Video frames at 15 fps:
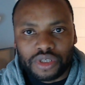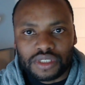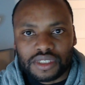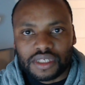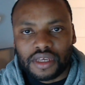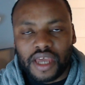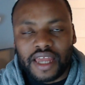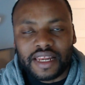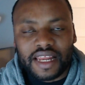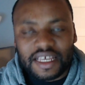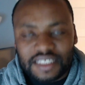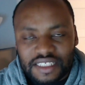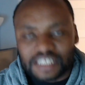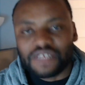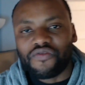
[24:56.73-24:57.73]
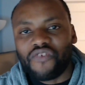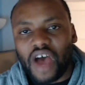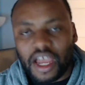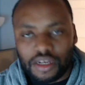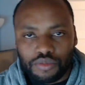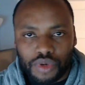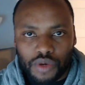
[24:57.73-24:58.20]
purpose. And let's
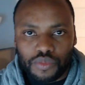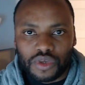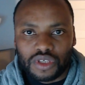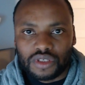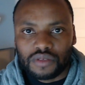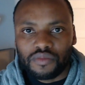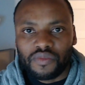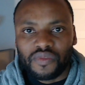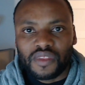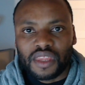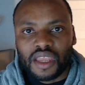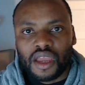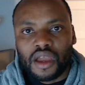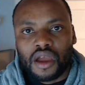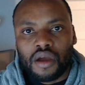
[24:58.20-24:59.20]
define purpose.